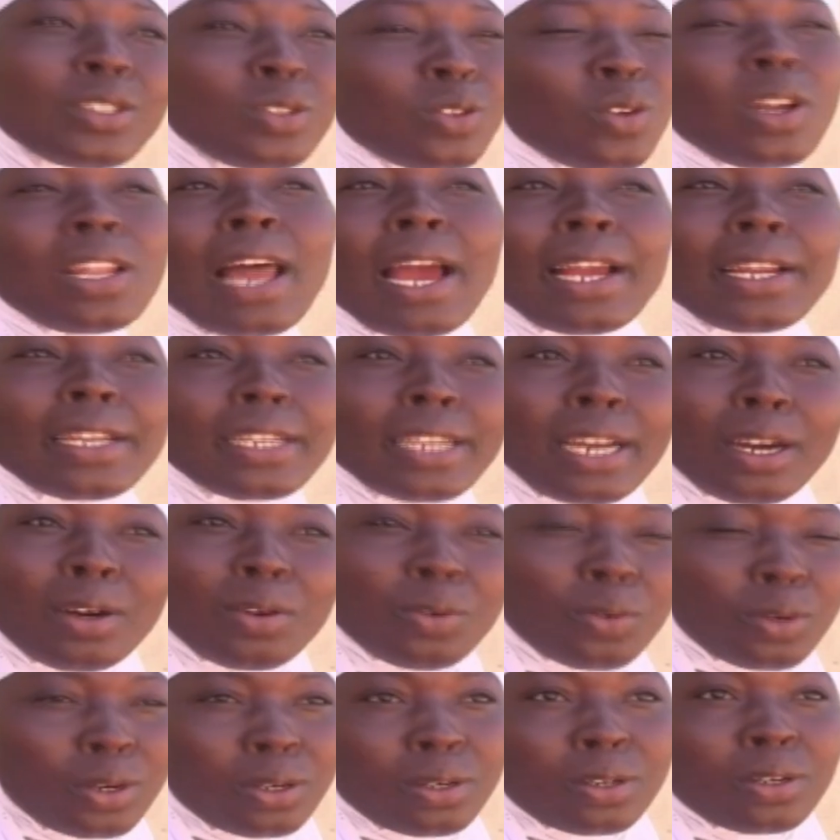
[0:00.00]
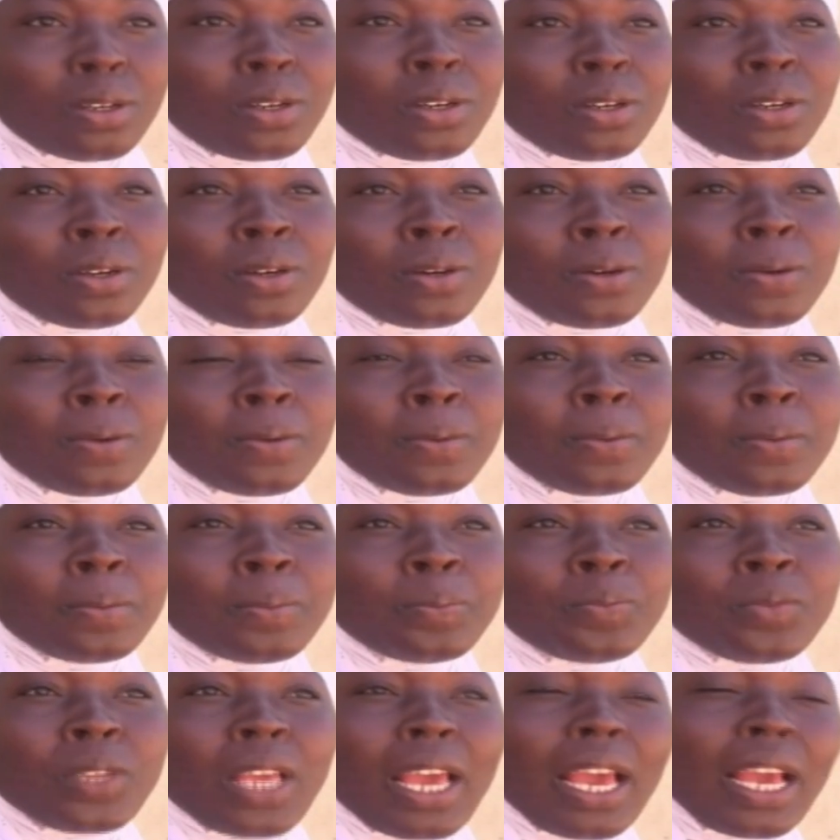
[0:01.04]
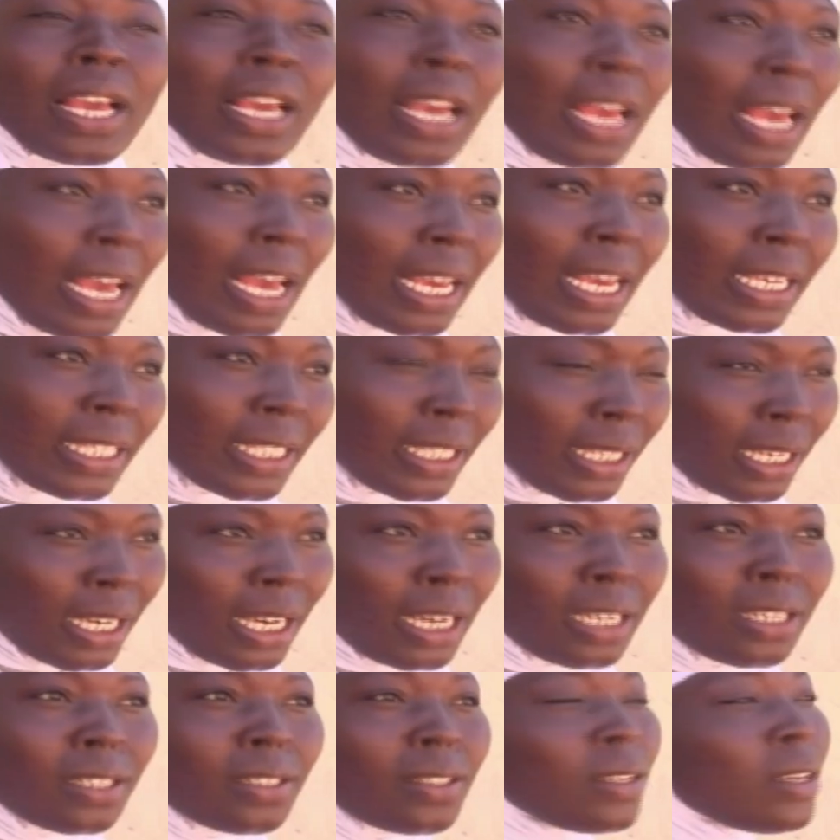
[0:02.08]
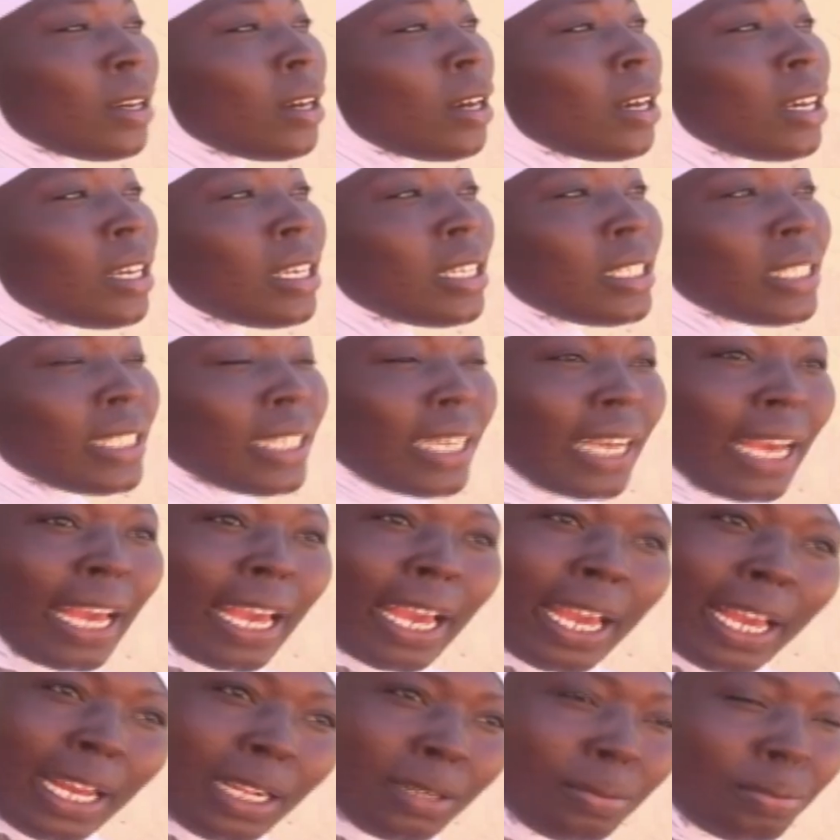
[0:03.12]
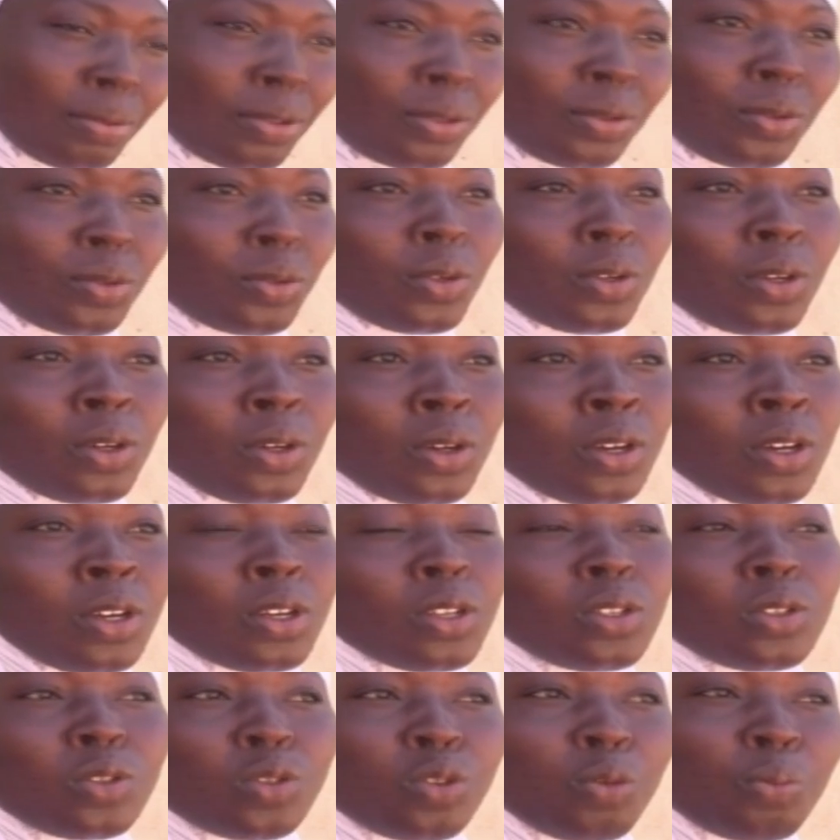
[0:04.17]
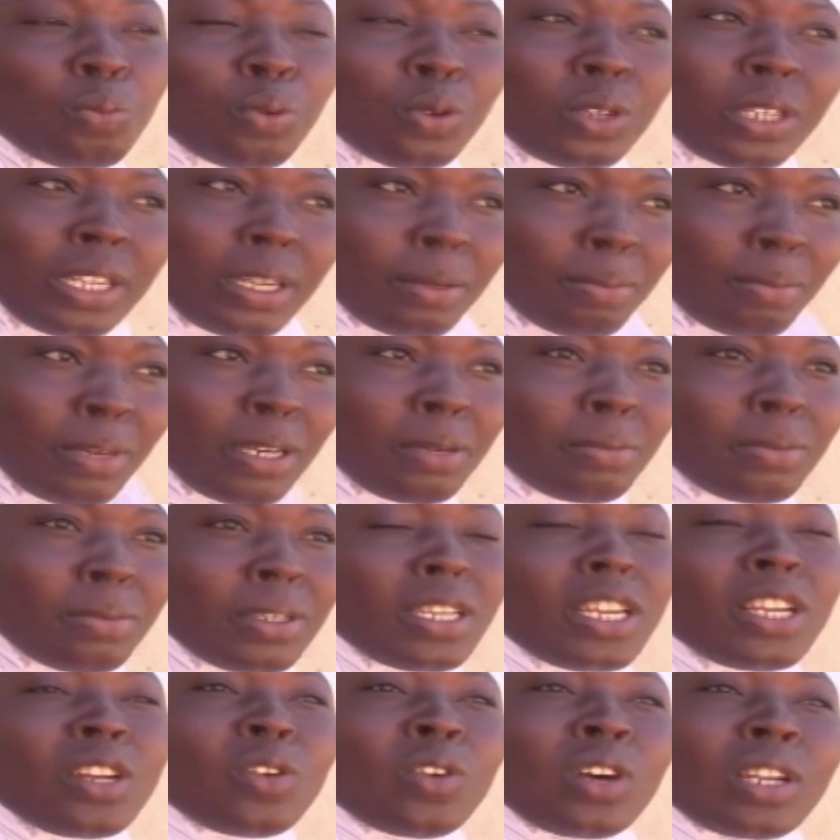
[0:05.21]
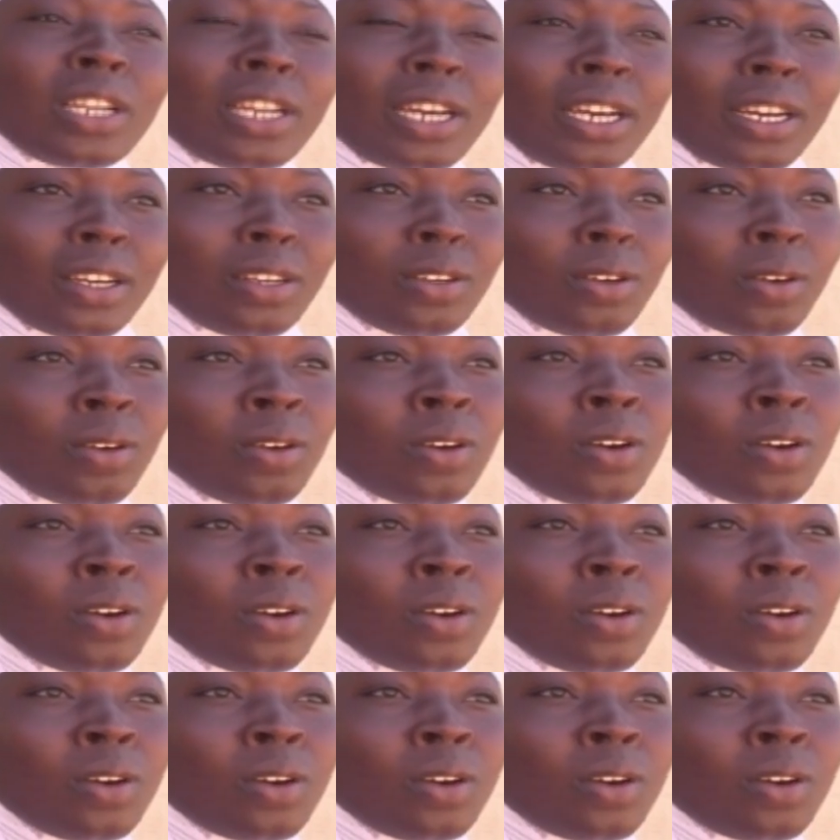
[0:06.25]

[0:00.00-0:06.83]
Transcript: is not lying down well. And she can she can help you to put the baby in order.